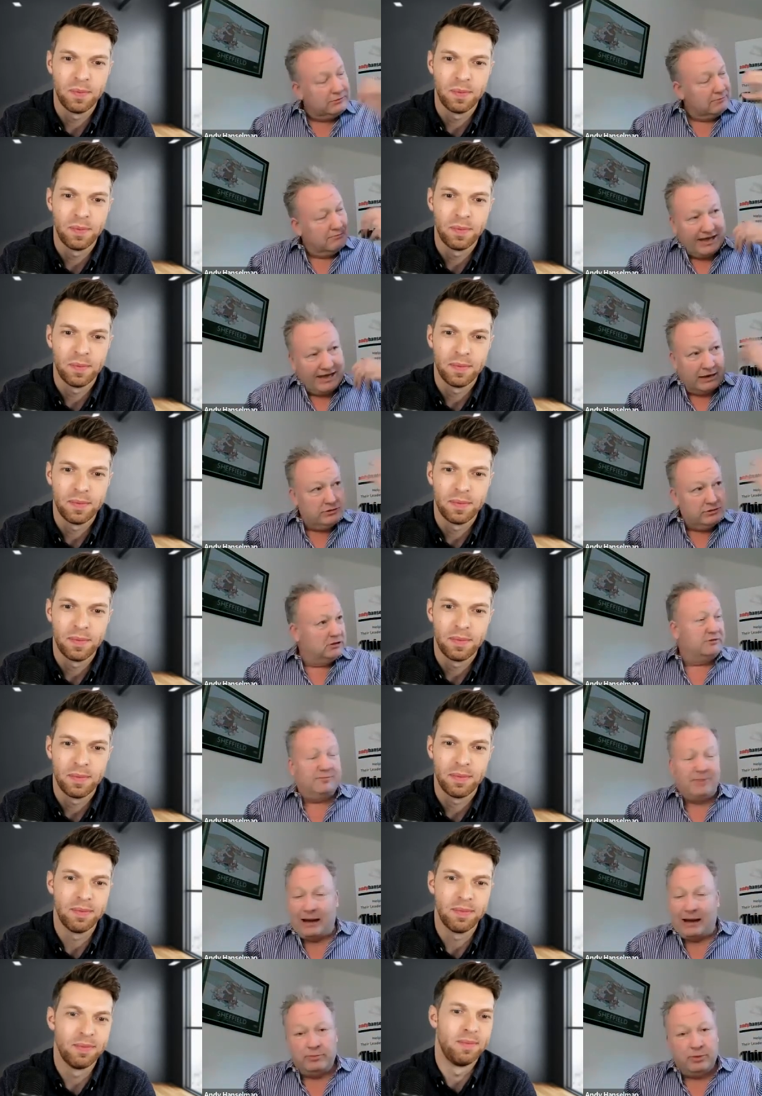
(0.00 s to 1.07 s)
Speaker 1: thousands of
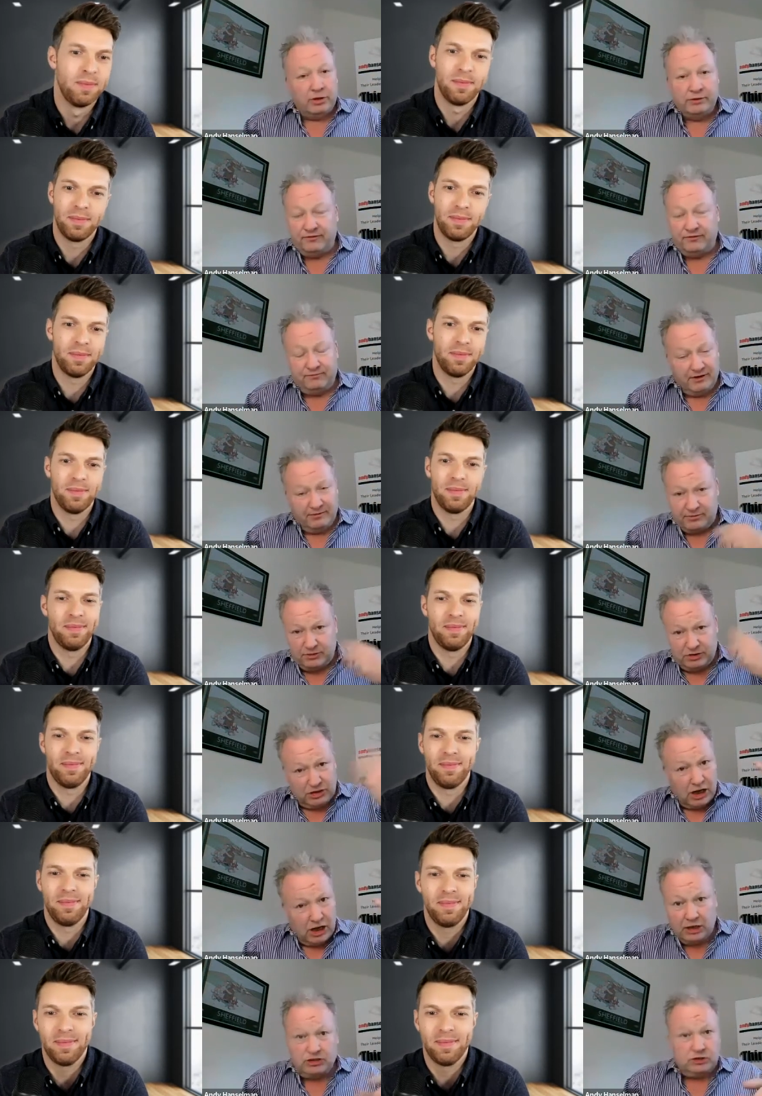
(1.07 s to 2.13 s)
PowerPoint
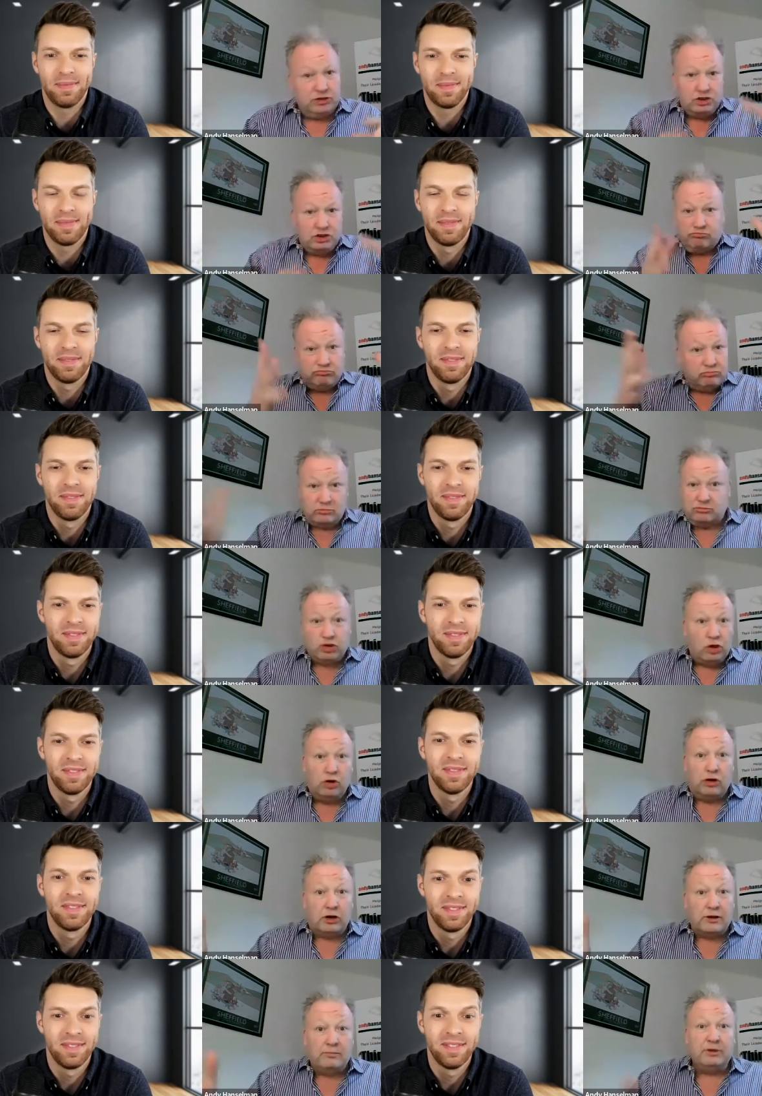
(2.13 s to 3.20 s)
charts and just talk,
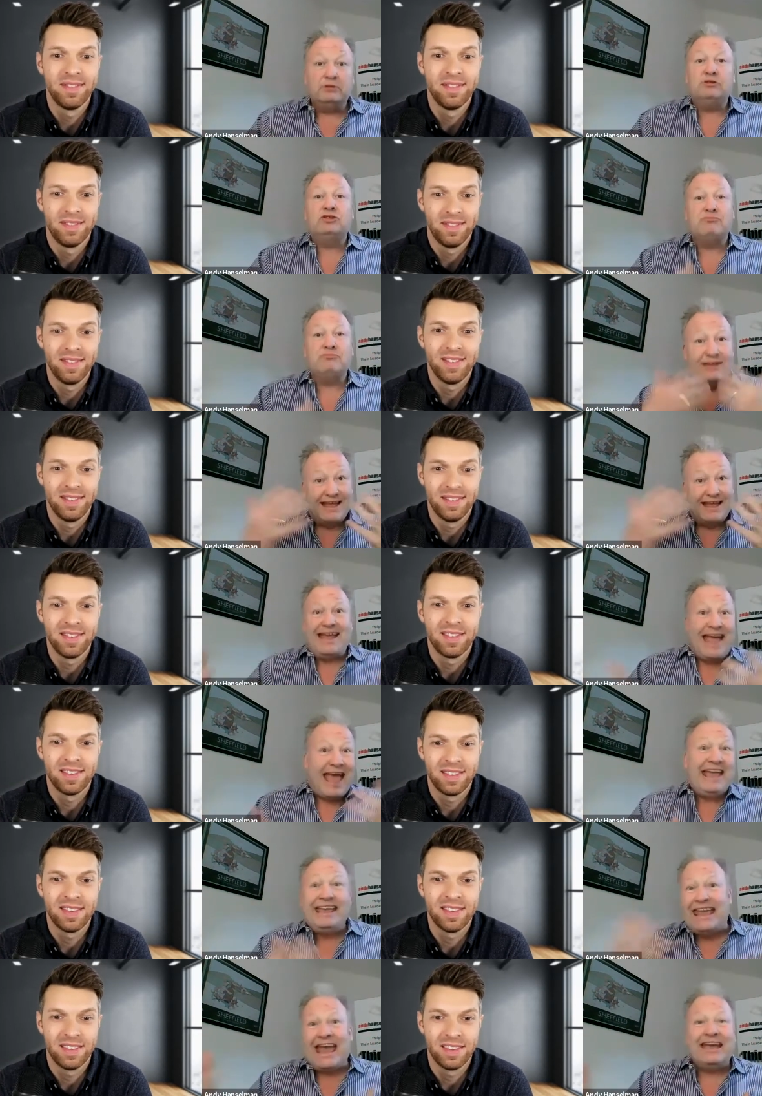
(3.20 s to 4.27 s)
but just
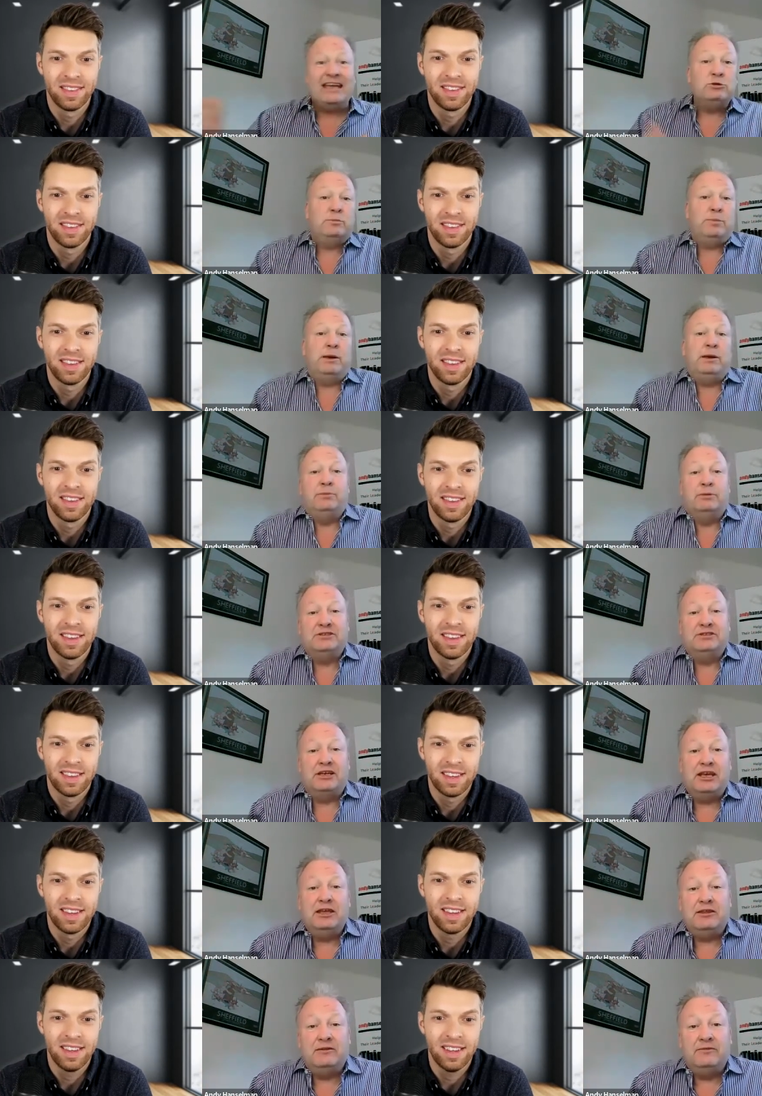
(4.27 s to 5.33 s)
engage with people is a key
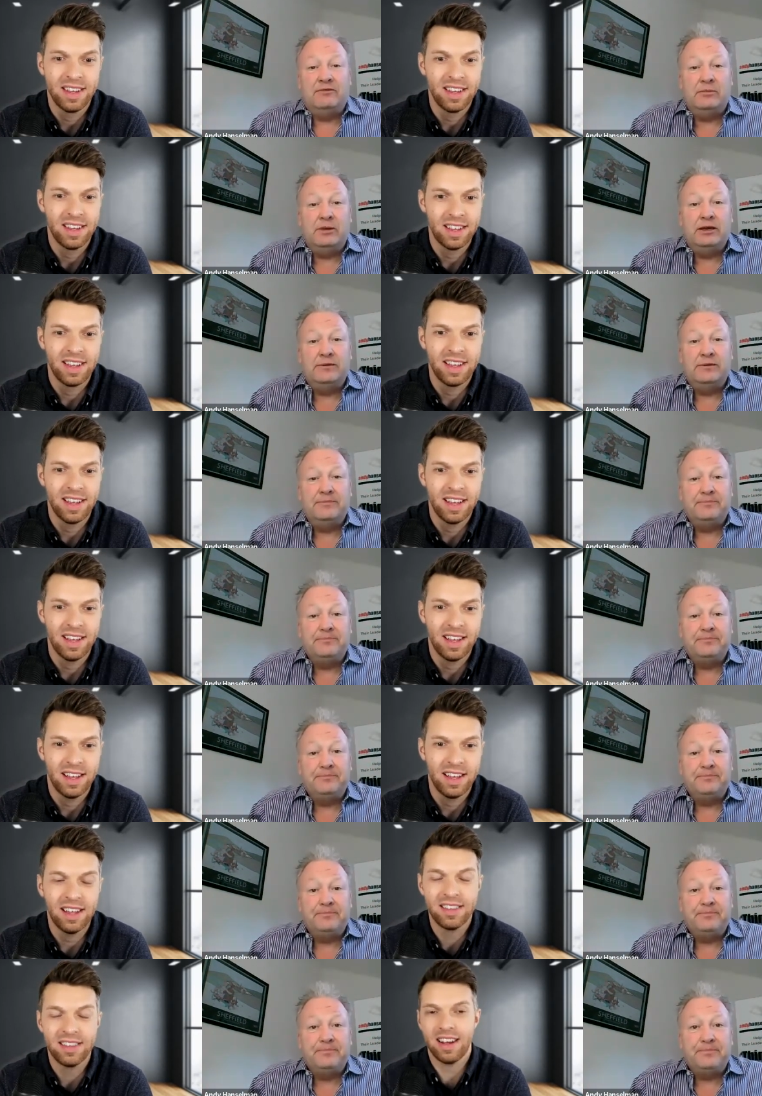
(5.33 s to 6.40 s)
thing for me.
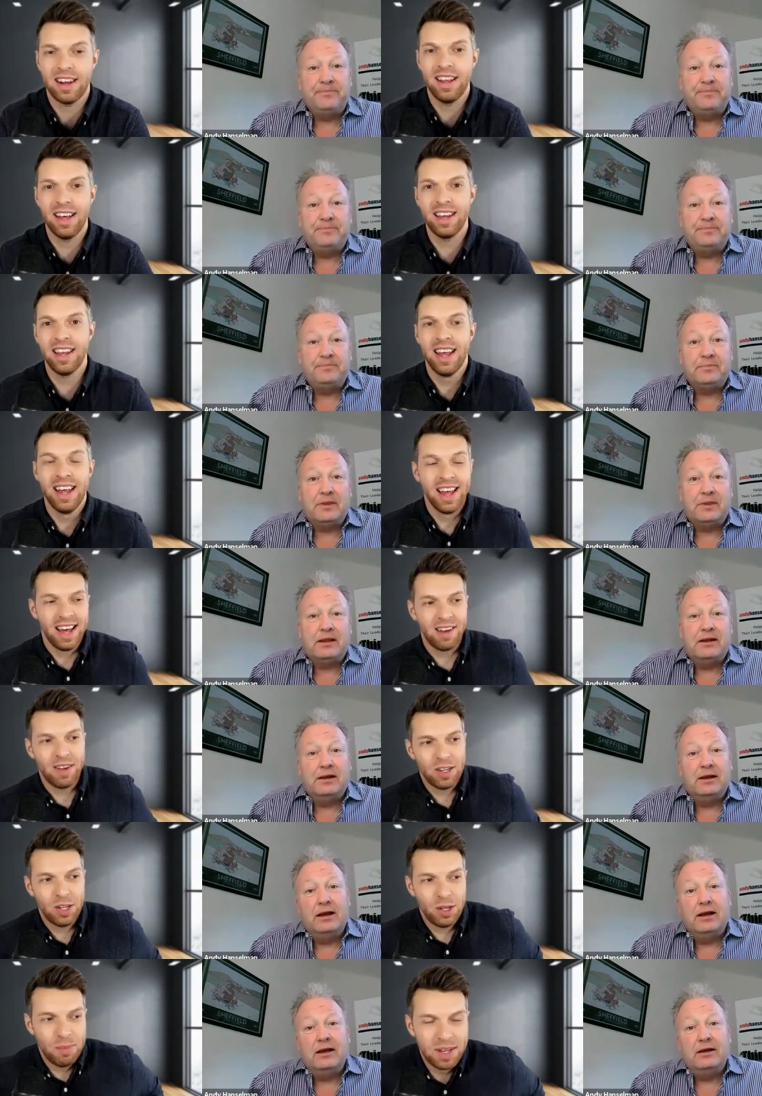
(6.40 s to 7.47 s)
Speaker 2: Exactly. And I've actually
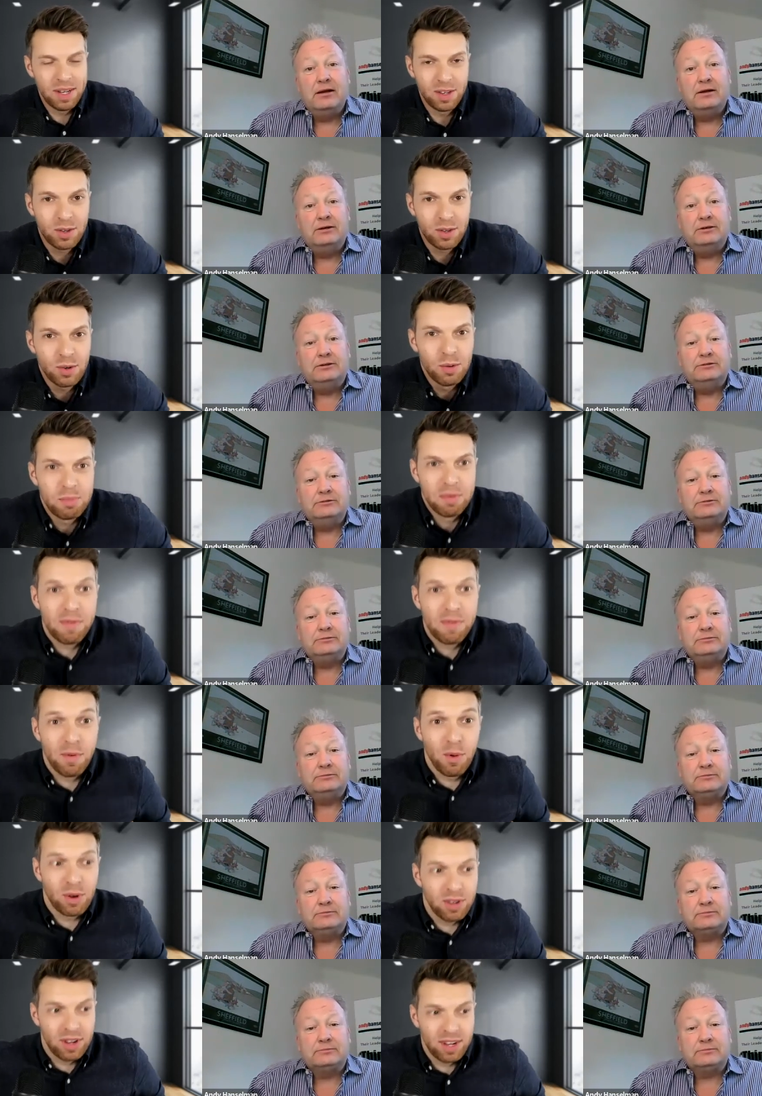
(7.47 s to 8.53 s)
been taught before, because I
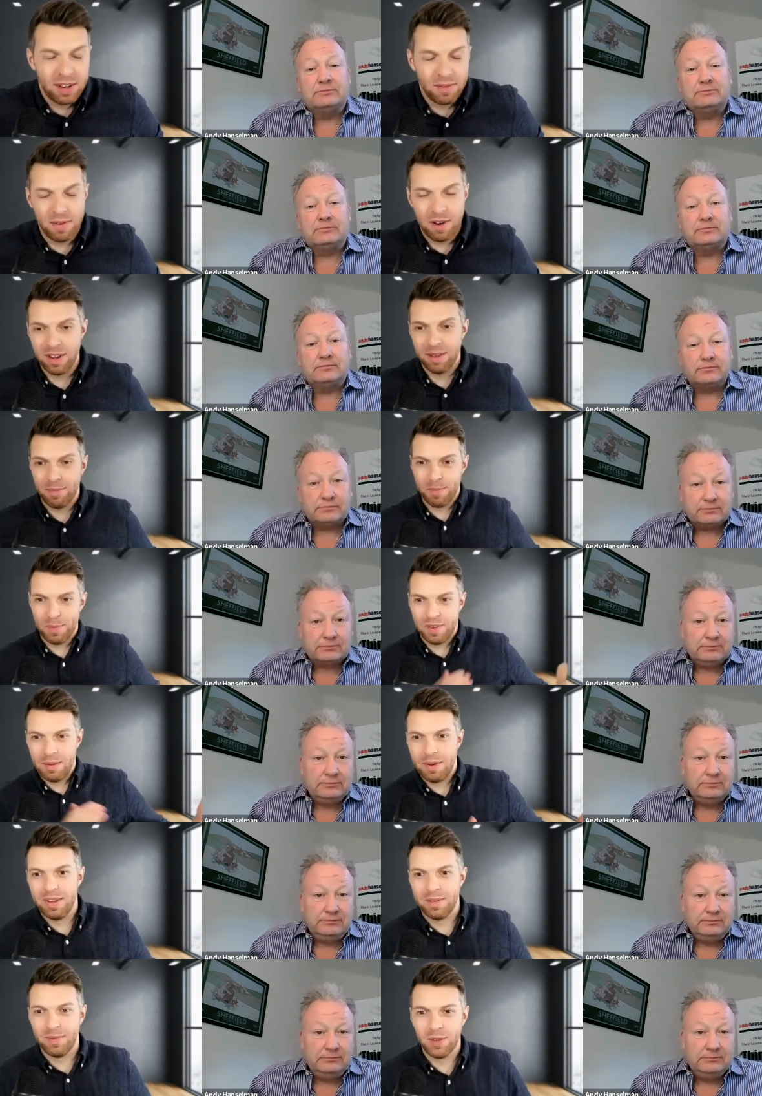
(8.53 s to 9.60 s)
had a very similar
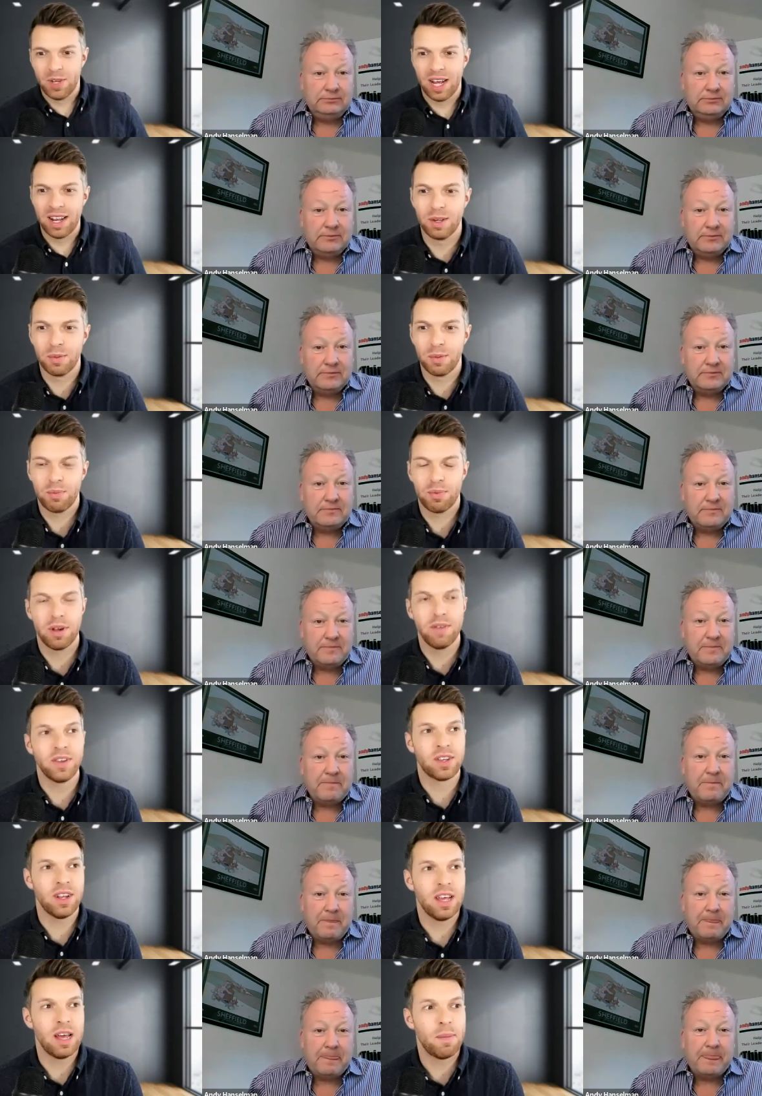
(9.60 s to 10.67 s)
challenge previously
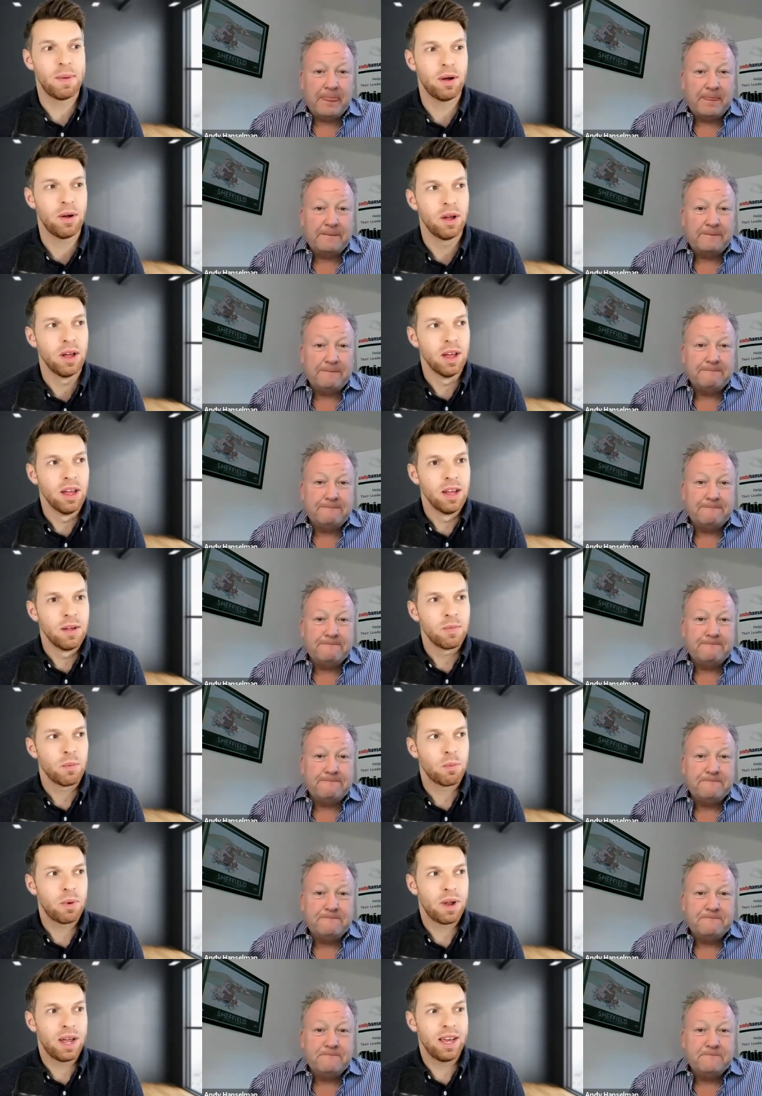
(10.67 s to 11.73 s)
about
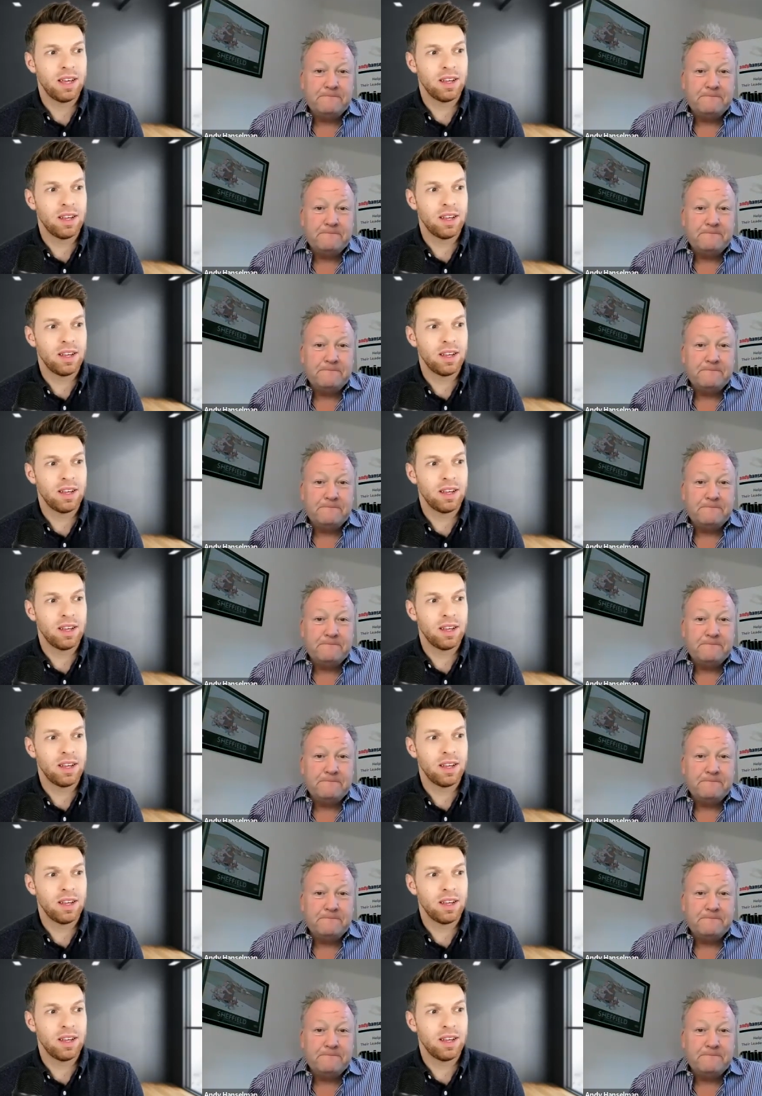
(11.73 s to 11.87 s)
playing